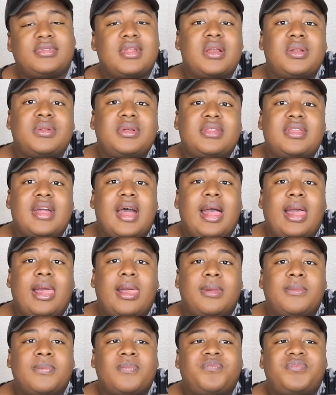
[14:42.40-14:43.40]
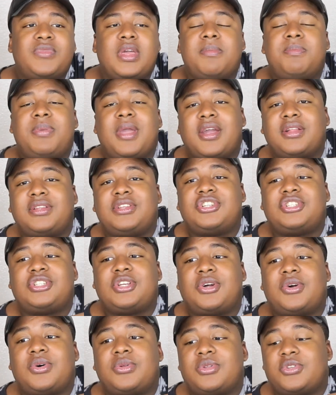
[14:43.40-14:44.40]
Not only that, they barely
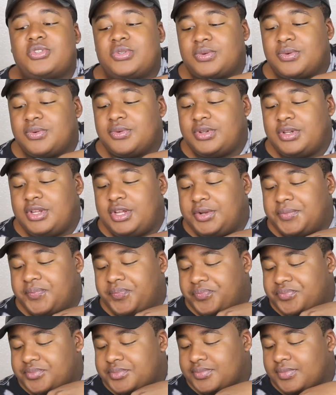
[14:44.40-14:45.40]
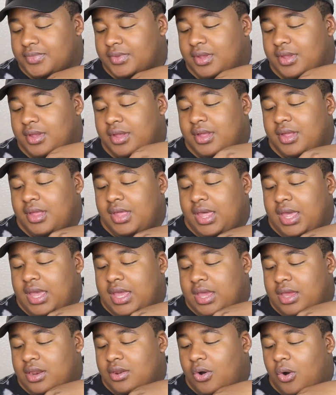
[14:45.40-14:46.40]
show the scrutiny
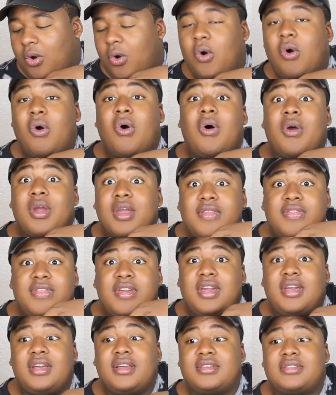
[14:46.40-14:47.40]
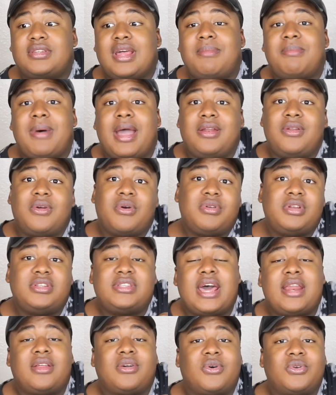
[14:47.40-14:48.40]
and horror things that minorities
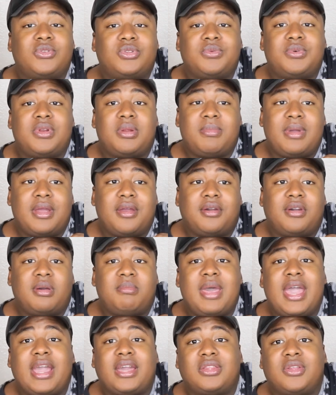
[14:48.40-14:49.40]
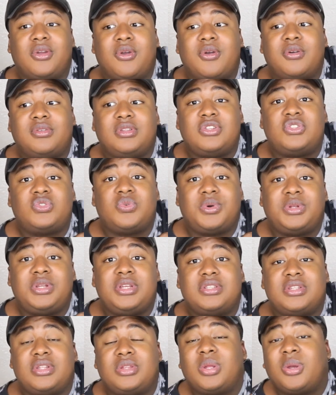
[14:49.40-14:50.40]
had to go through in America back in the early
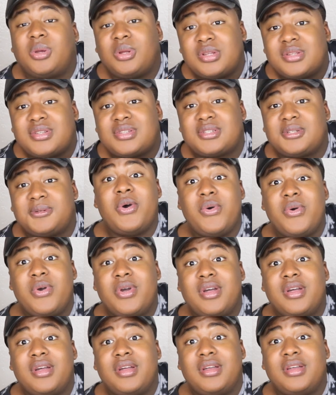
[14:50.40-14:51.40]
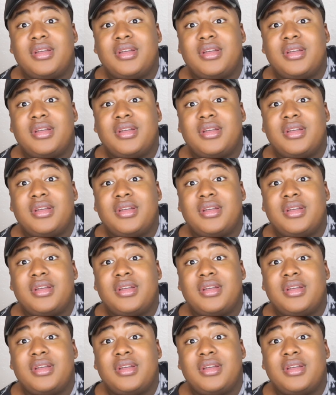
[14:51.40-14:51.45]
20s and 30s. So